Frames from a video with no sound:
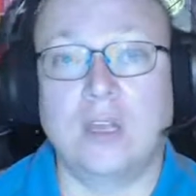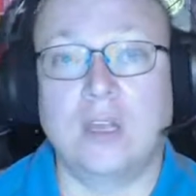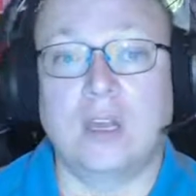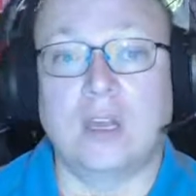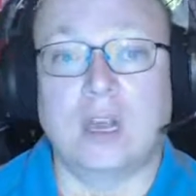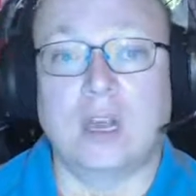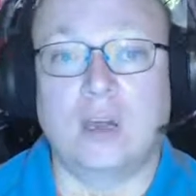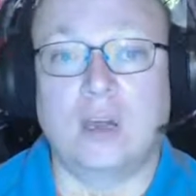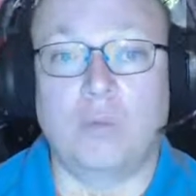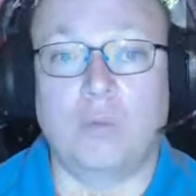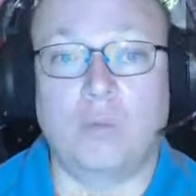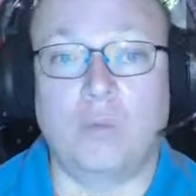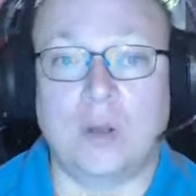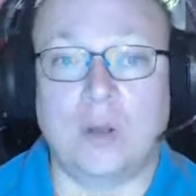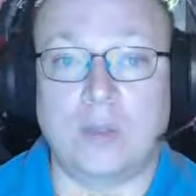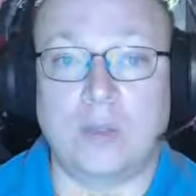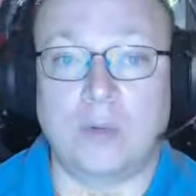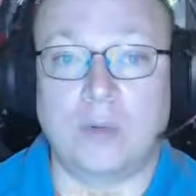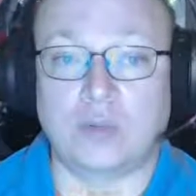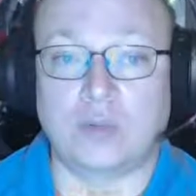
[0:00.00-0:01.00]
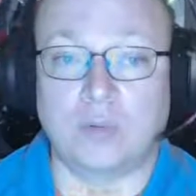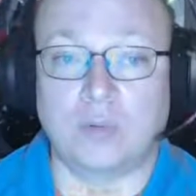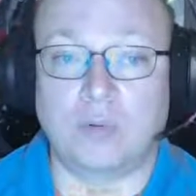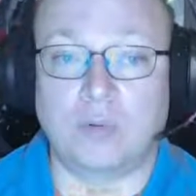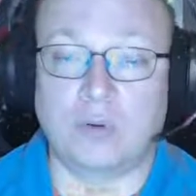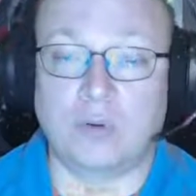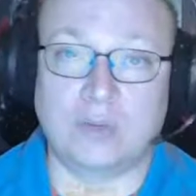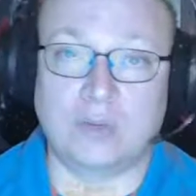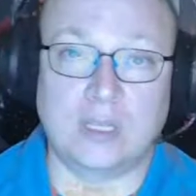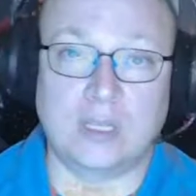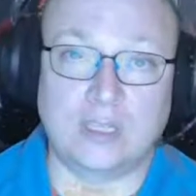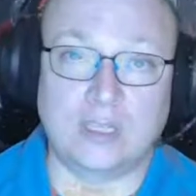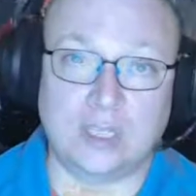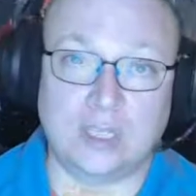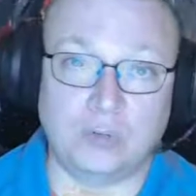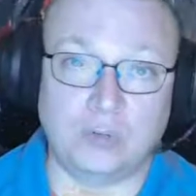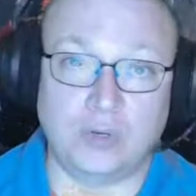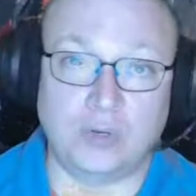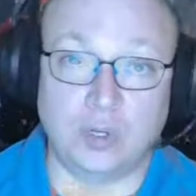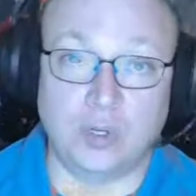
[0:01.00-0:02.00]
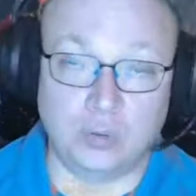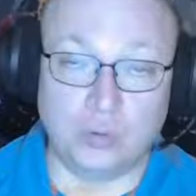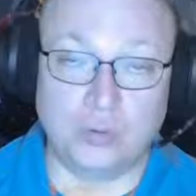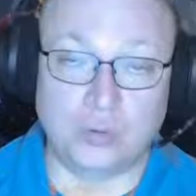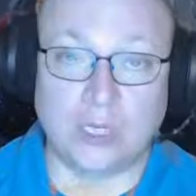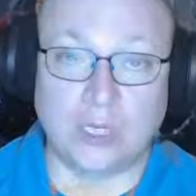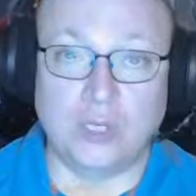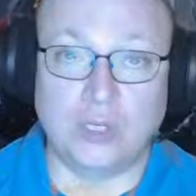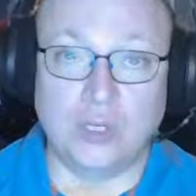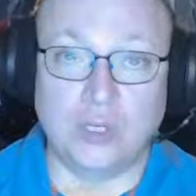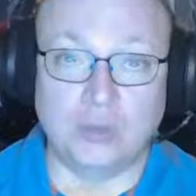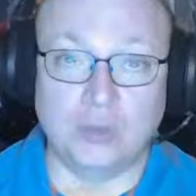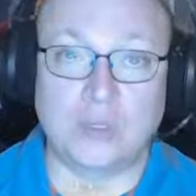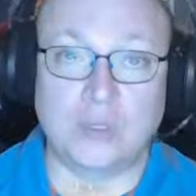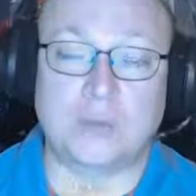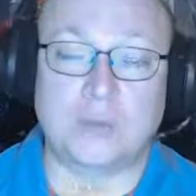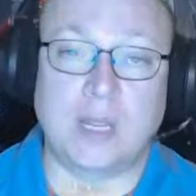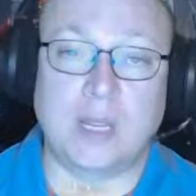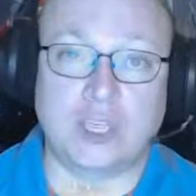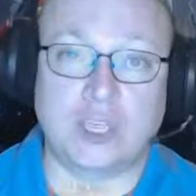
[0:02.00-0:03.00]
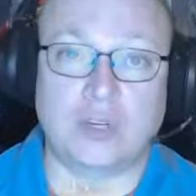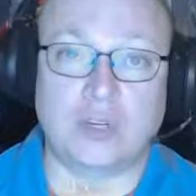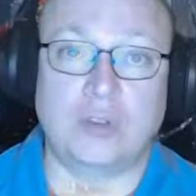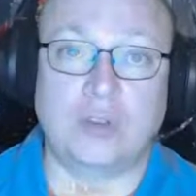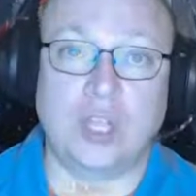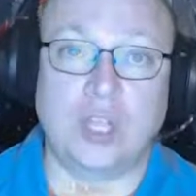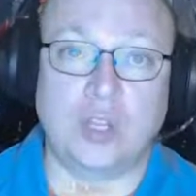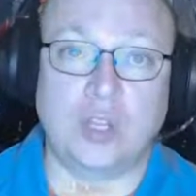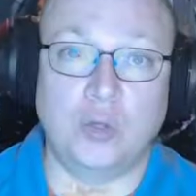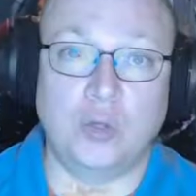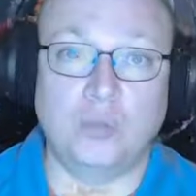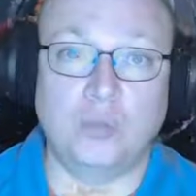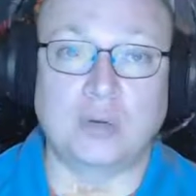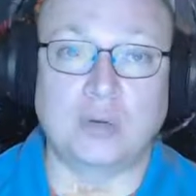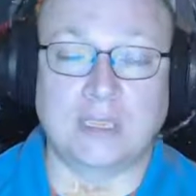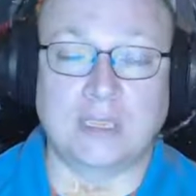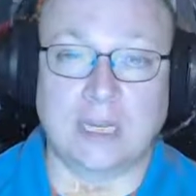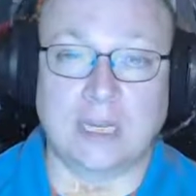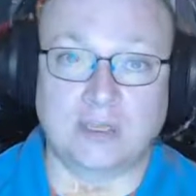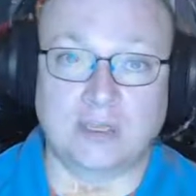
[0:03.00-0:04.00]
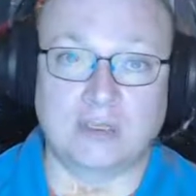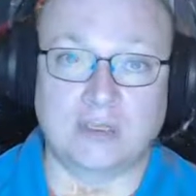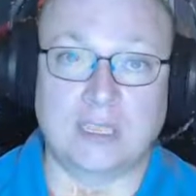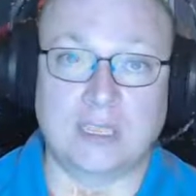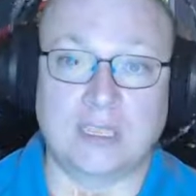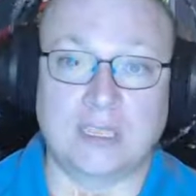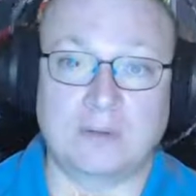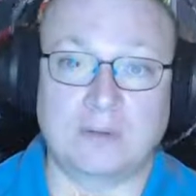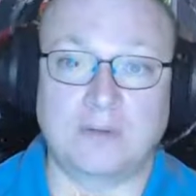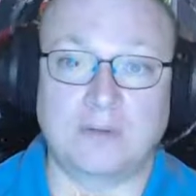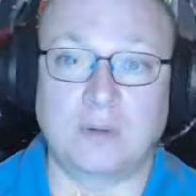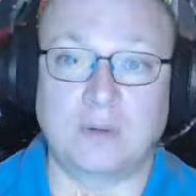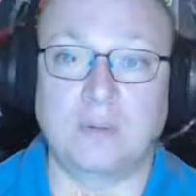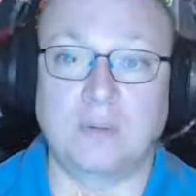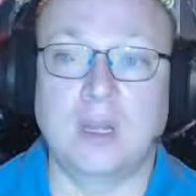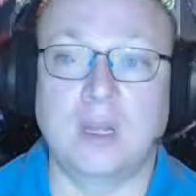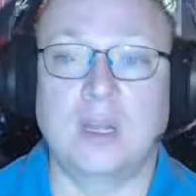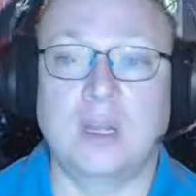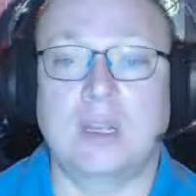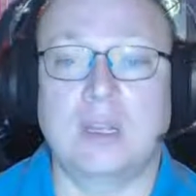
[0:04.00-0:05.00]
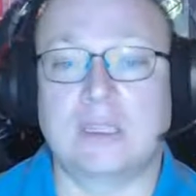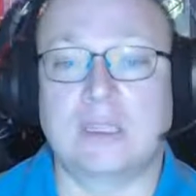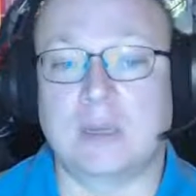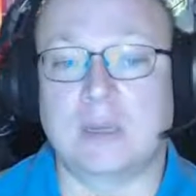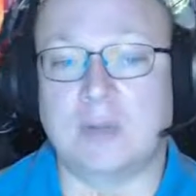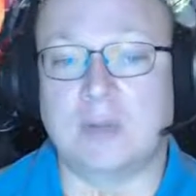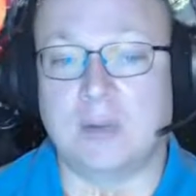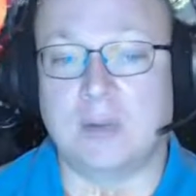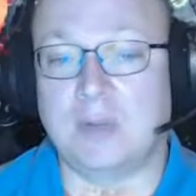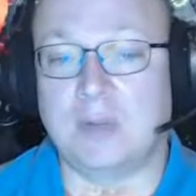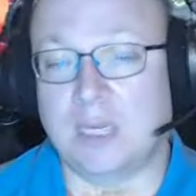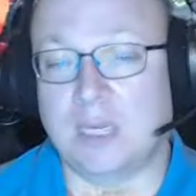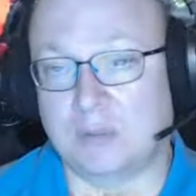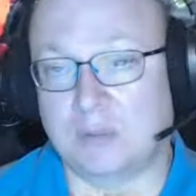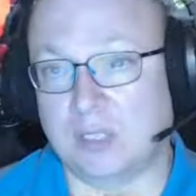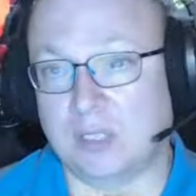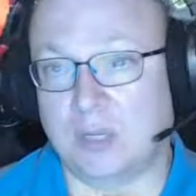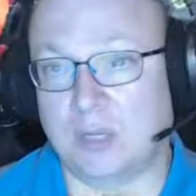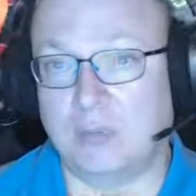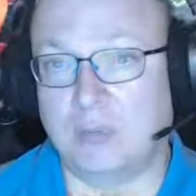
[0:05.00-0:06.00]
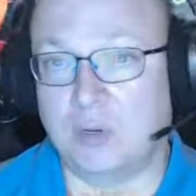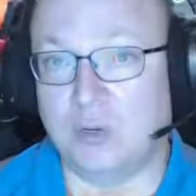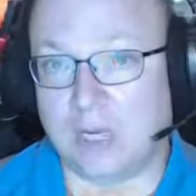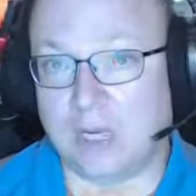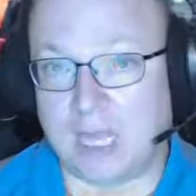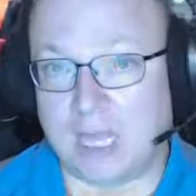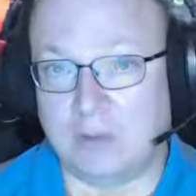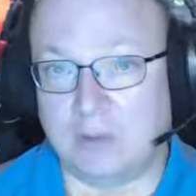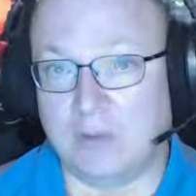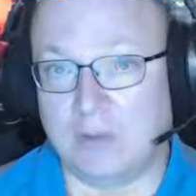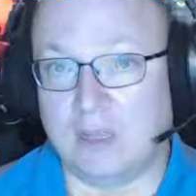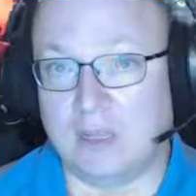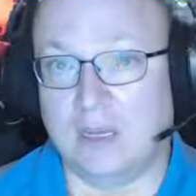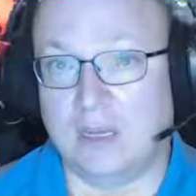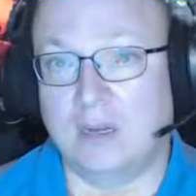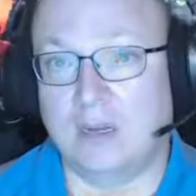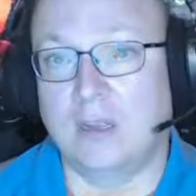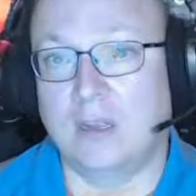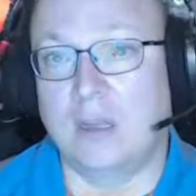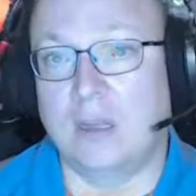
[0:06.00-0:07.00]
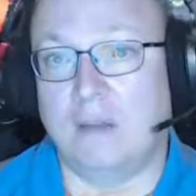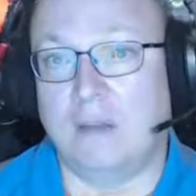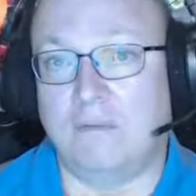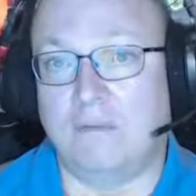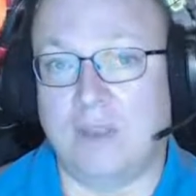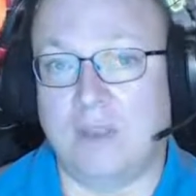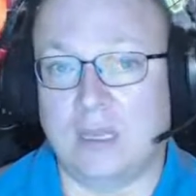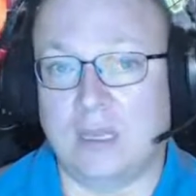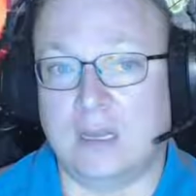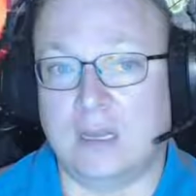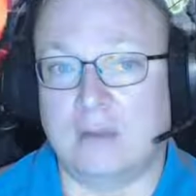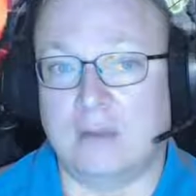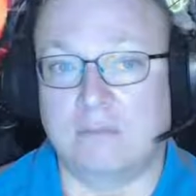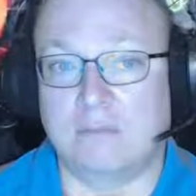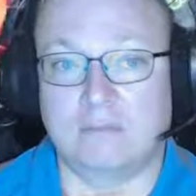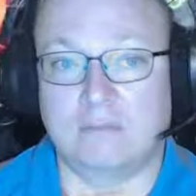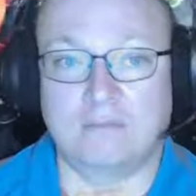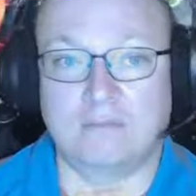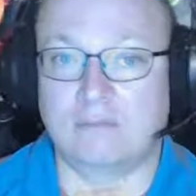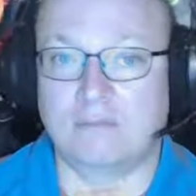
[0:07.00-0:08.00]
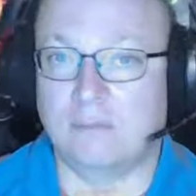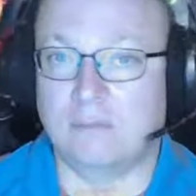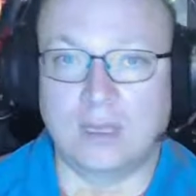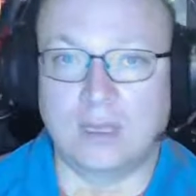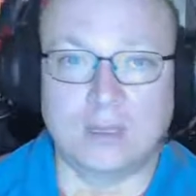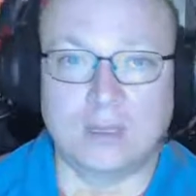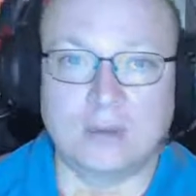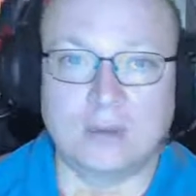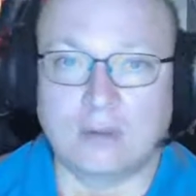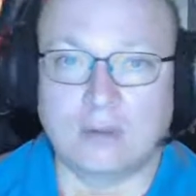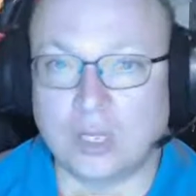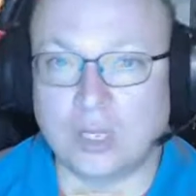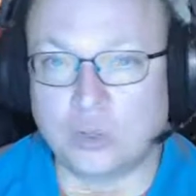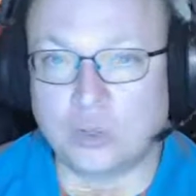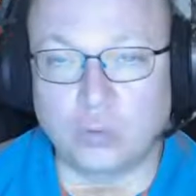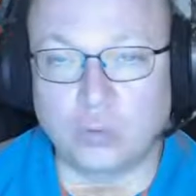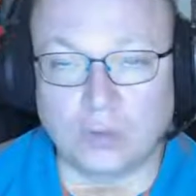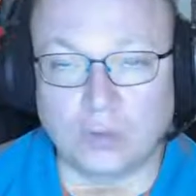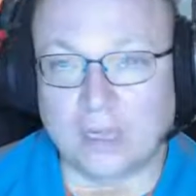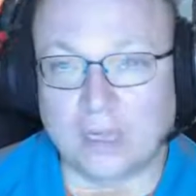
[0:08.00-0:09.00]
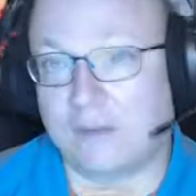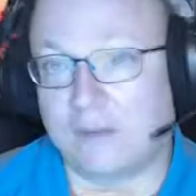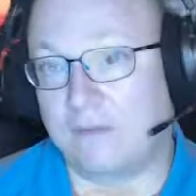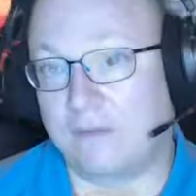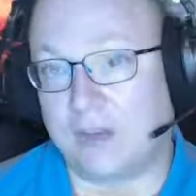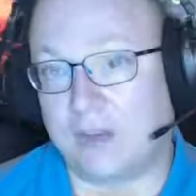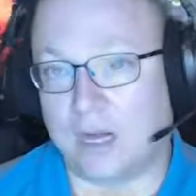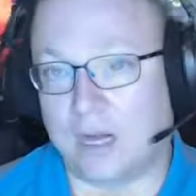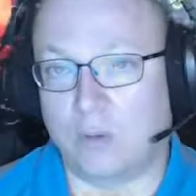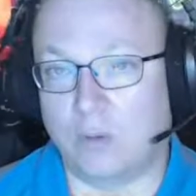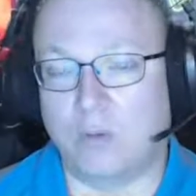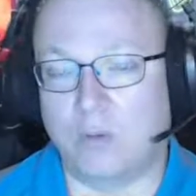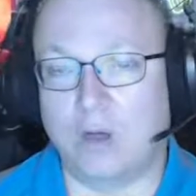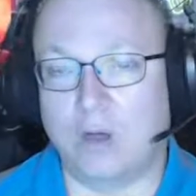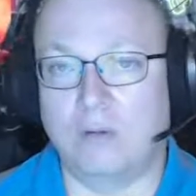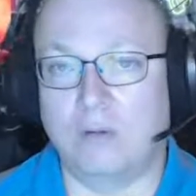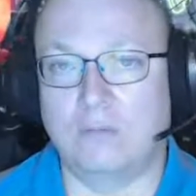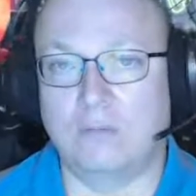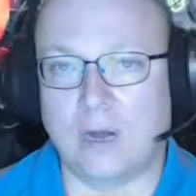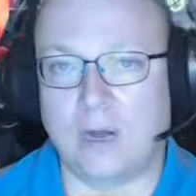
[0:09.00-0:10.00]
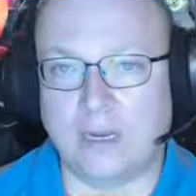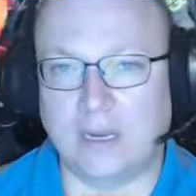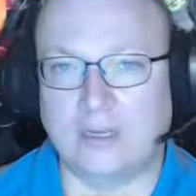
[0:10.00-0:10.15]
one of the most important things you can do is make sure that you protect your system from somebody being able to communicate with it via a tool like a firewall, right?